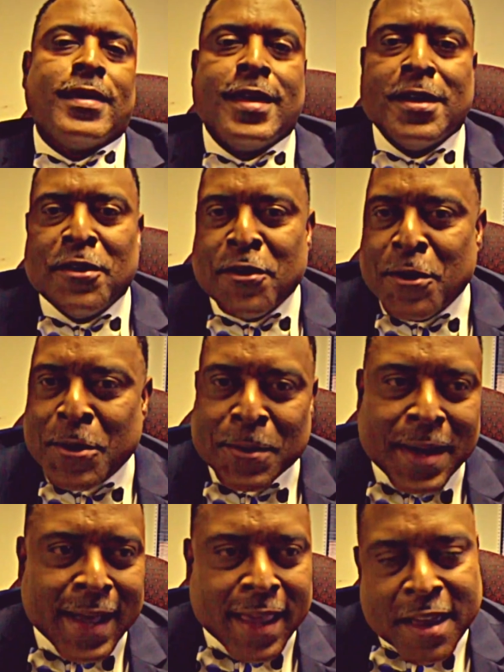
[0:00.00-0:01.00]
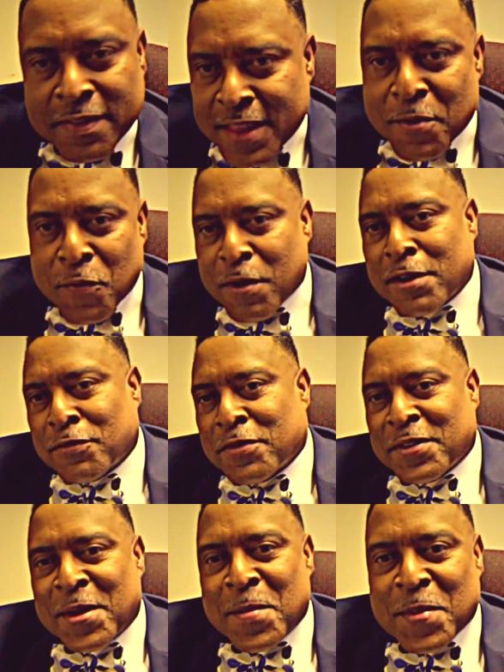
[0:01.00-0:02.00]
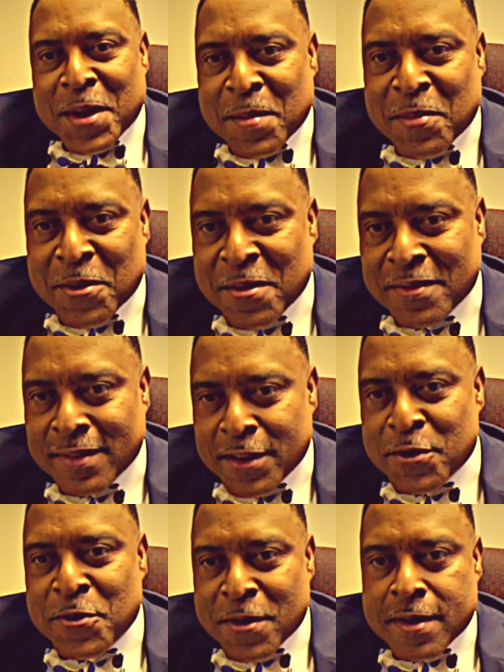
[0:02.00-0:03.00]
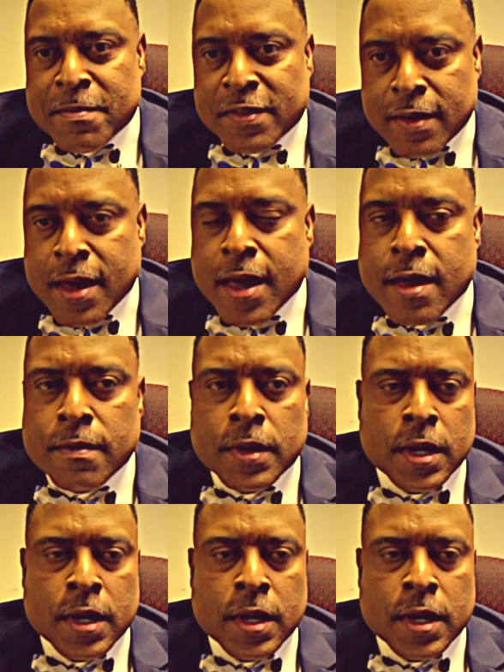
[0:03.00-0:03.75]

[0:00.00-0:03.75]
I guess that works for some people, you know what I'm saying?